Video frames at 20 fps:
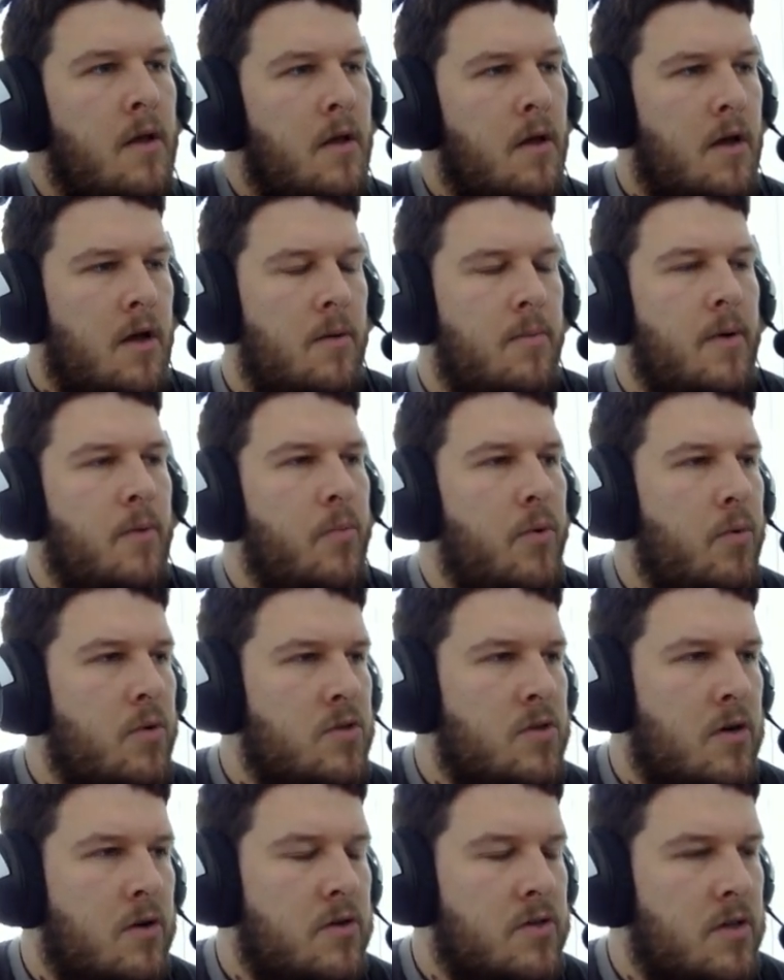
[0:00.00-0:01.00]
And we
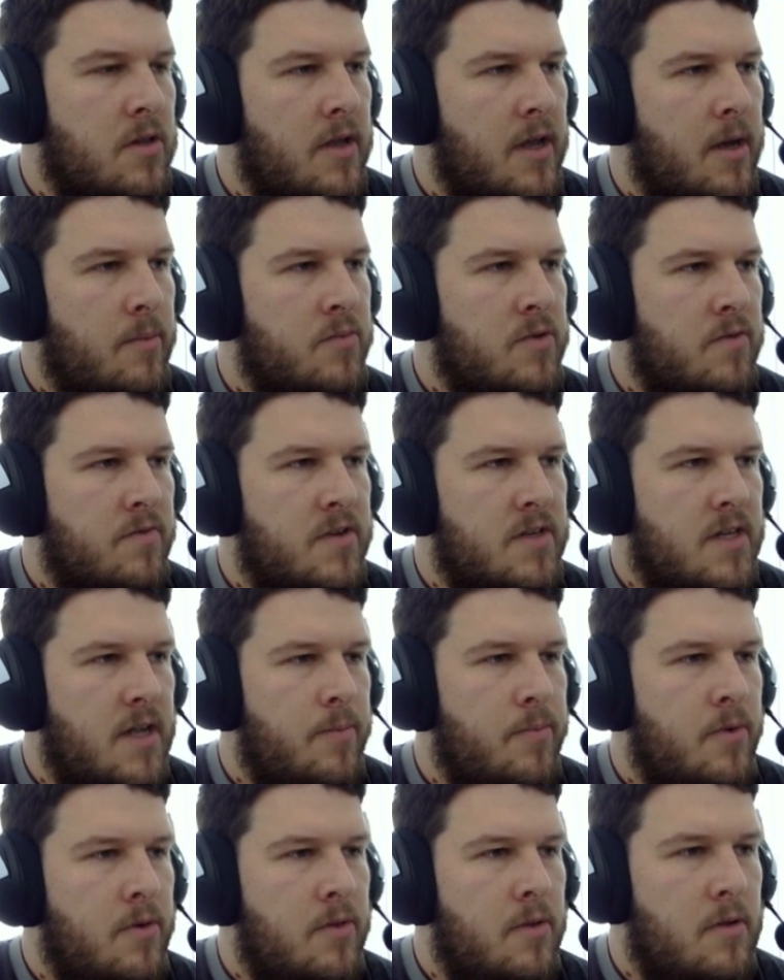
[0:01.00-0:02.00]
was closing the gap to
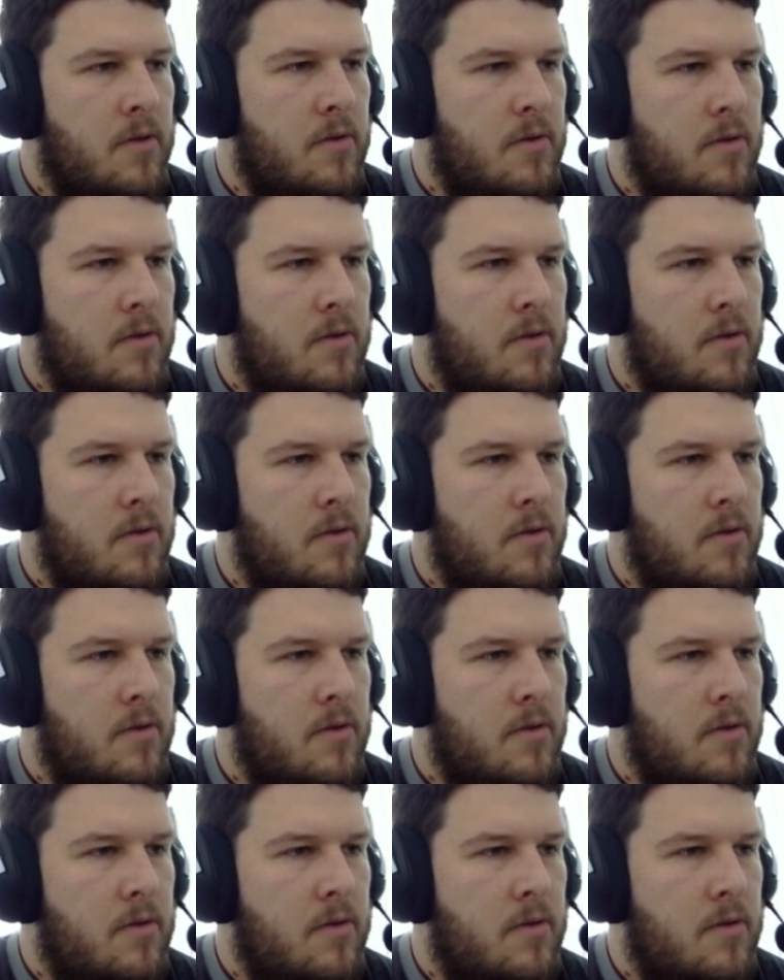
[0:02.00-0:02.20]
Verstappen.